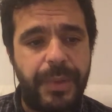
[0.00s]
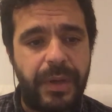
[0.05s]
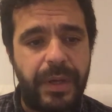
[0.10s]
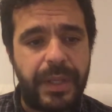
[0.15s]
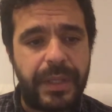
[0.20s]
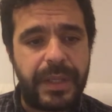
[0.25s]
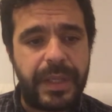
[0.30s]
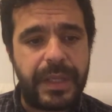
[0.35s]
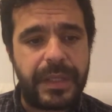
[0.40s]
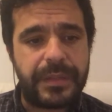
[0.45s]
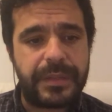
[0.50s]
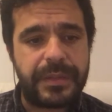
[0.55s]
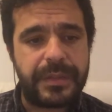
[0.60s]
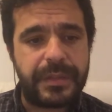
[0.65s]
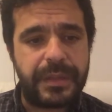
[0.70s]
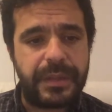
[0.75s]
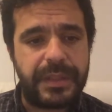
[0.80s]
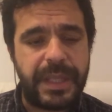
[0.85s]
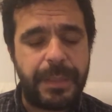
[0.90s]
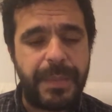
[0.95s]

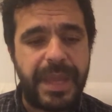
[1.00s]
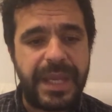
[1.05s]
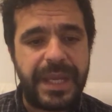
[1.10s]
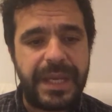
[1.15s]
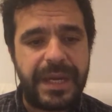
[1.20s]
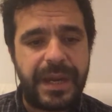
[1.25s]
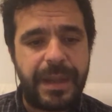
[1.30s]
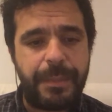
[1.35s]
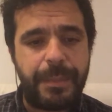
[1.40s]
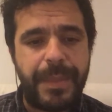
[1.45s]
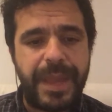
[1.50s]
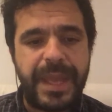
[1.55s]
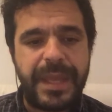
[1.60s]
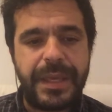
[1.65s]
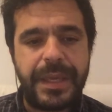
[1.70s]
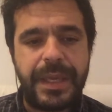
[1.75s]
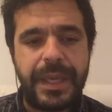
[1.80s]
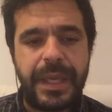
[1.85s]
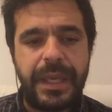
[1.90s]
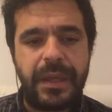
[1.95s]
Politics, the making and
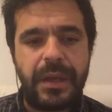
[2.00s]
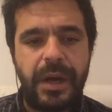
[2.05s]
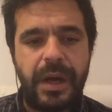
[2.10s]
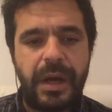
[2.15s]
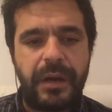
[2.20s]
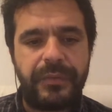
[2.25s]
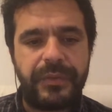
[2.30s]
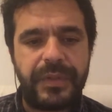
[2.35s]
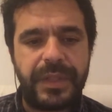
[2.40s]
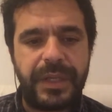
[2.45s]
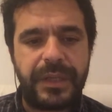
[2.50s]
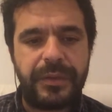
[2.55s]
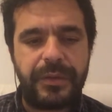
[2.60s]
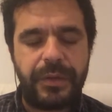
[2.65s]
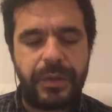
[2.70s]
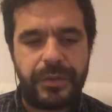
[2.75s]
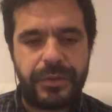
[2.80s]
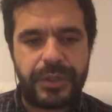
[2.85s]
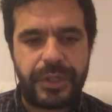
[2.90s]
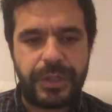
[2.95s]
unmaking of
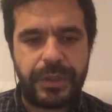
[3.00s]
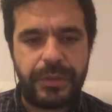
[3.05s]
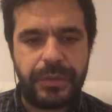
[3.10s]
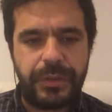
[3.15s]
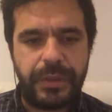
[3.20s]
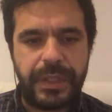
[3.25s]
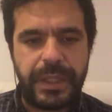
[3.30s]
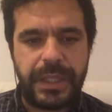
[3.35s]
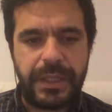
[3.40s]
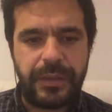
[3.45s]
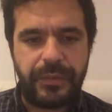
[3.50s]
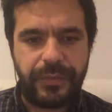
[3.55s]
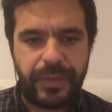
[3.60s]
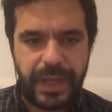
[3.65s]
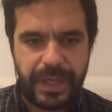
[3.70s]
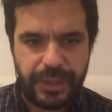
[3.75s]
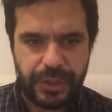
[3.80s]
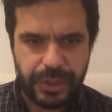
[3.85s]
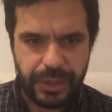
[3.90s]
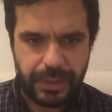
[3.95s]
technological
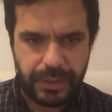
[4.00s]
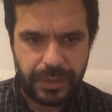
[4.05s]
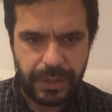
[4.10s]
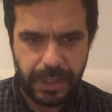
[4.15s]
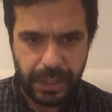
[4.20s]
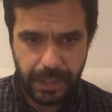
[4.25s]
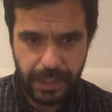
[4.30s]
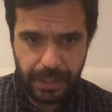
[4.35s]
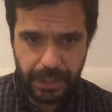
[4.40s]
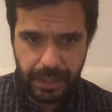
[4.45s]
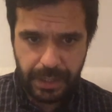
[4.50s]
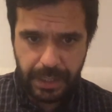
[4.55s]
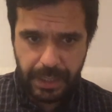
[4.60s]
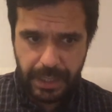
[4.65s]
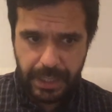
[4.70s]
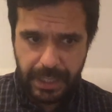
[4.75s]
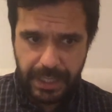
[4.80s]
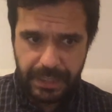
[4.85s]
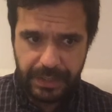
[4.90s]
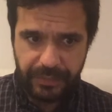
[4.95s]
innovation
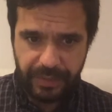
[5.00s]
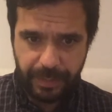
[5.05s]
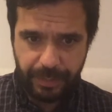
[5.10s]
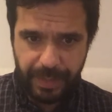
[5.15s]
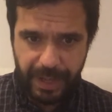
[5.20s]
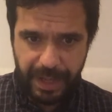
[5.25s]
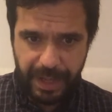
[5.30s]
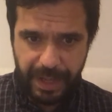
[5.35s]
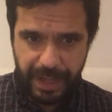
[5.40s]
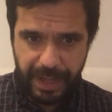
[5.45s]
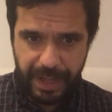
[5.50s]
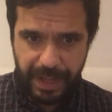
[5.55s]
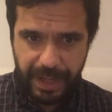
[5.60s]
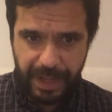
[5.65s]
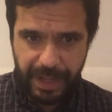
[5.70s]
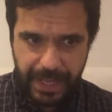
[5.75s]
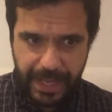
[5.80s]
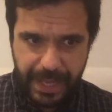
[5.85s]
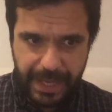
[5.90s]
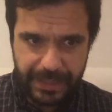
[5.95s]
in the
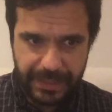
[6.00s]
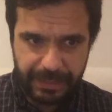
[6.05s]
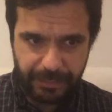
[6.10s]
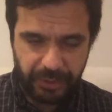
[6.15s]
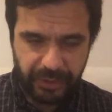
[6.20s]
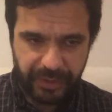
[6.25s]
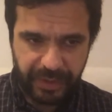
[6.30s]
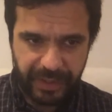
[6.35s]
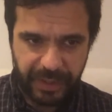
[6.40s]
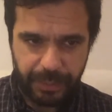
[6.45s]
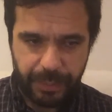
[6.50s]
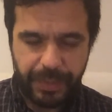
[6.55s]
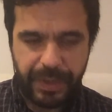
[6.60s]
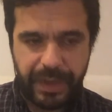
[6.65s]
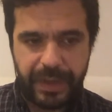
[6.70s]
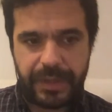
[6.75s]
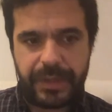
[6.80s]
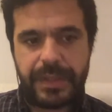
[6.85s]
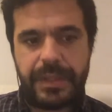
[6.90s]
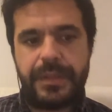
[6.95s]
Republican and Democratic
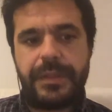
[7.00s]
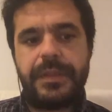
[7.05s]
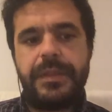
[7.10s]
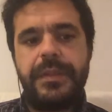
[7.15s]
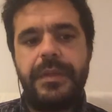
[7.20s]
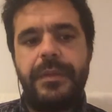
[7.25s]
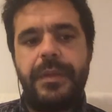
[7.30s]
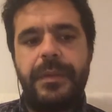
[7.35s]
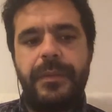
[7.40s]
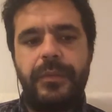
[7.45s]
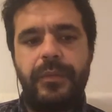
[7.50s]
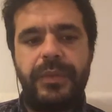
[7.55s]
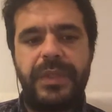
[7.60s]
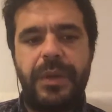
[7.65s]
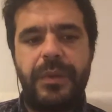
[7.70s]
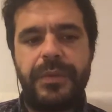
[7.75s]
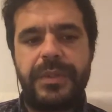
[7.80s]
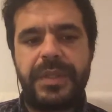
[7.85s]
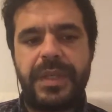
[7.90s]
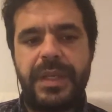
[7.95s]
parties,
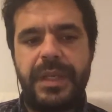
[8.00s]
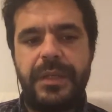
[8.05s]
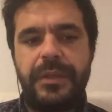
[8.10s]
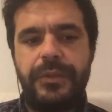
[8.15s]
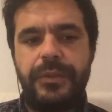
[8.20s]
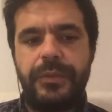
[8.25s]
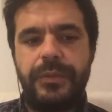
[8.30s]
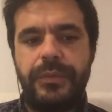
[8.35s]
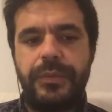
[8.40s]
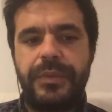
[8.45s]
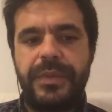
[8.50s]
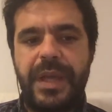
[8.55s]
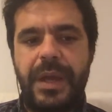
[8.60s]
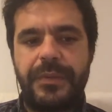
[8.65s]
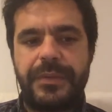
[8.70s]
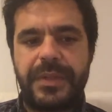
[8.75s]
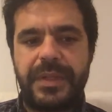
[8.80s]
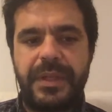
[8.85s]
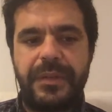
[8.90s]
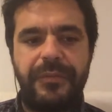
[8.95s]
2000 to
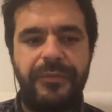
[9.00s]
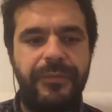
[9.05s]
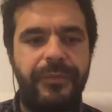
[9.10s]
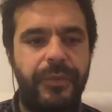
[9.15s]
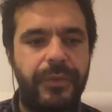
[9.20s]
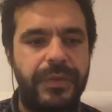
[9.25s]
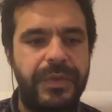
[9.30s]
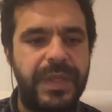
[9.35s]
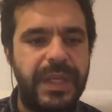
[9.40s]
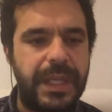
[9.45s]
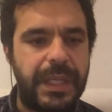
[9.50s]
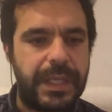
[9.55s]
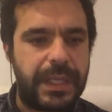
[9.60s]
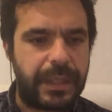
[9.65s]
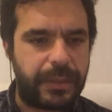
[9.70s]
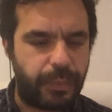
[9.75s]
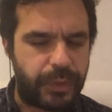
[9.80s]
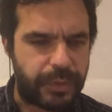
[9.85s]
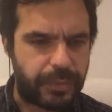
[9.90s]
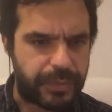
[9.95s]

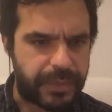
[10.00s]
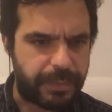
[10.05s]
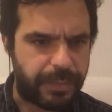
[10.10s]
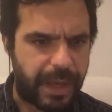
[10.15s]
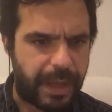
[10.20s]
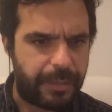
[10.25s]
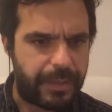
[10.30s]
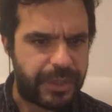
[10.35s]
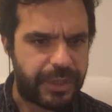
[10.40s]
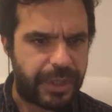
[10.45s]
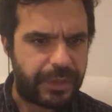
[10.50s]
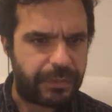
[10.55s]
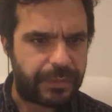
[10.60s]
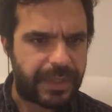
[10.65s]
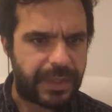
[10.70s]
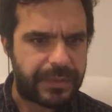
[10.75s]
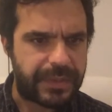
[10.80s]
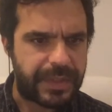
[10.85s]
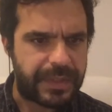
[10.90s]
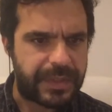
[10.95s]
2014, which was published in
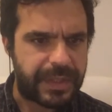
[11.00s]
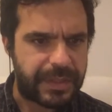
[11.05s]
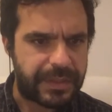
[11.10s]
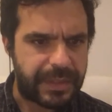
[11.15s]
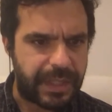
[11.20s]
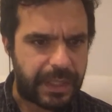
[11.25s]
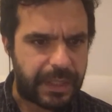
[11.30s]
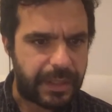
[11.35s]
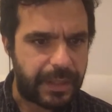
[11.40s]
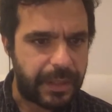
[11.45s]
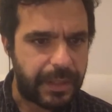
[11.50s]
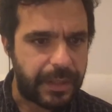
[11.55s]
2016.